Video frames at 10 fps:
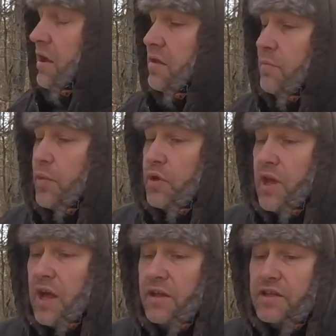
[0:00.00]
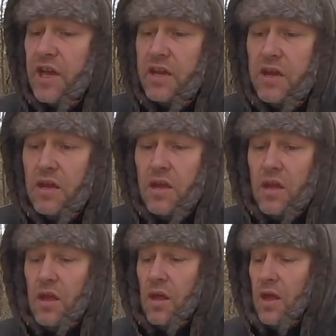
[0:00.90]
said, putting the islands on,
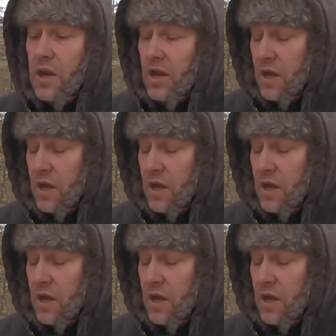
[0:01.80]
and